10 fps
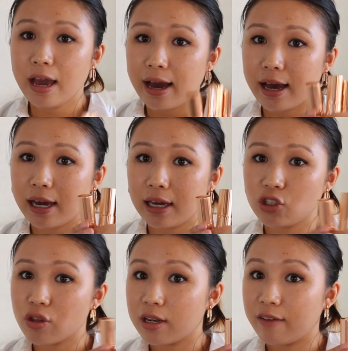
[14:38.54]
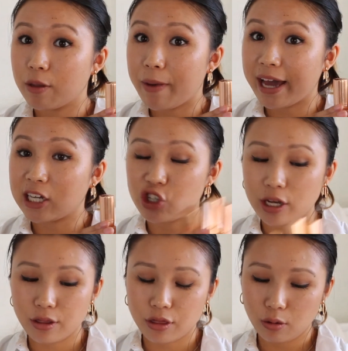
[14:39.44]
I just love the
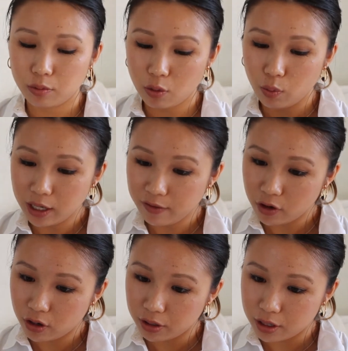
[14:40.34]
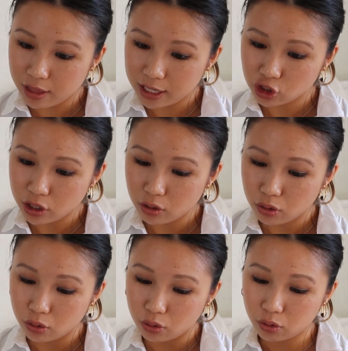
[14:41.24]
packaging. So the one I've got is actually
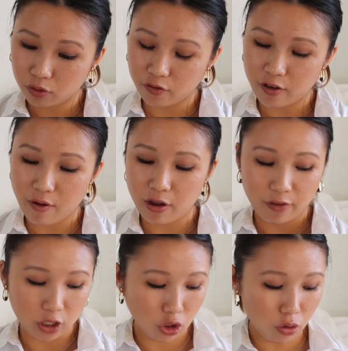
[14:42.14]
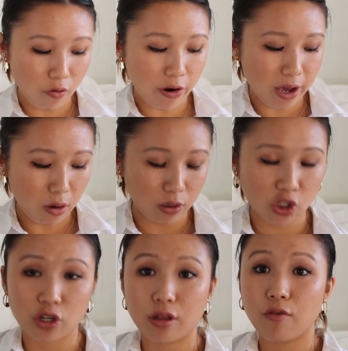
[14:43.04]
called Very Victoria,
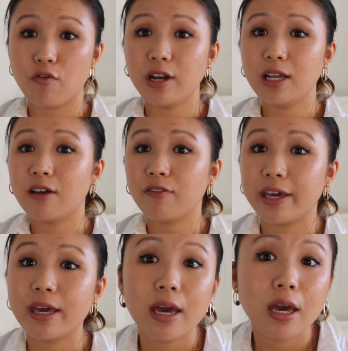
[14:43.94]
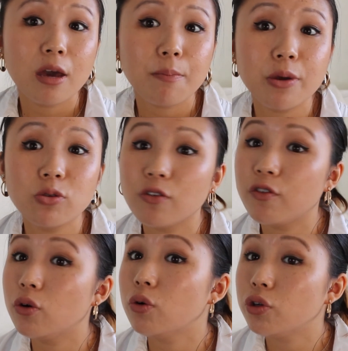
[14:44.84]
which is a really lovely,
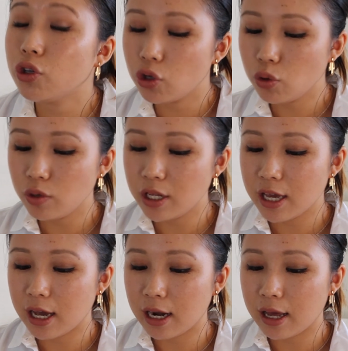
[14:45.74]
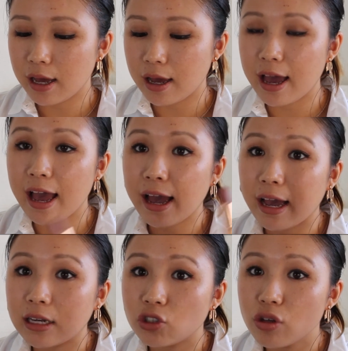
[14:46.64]
beautiful nudie colour
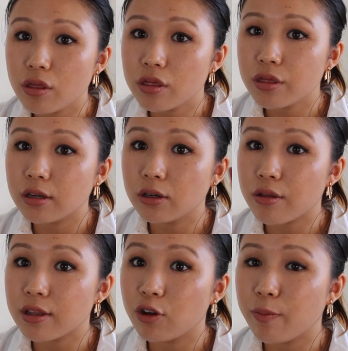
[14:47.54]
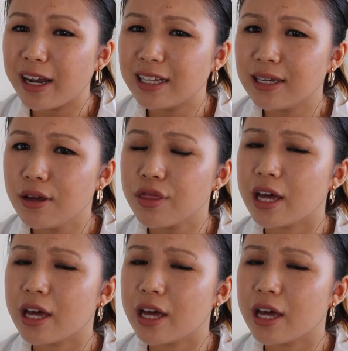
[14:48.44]
and just looks a little bit like this.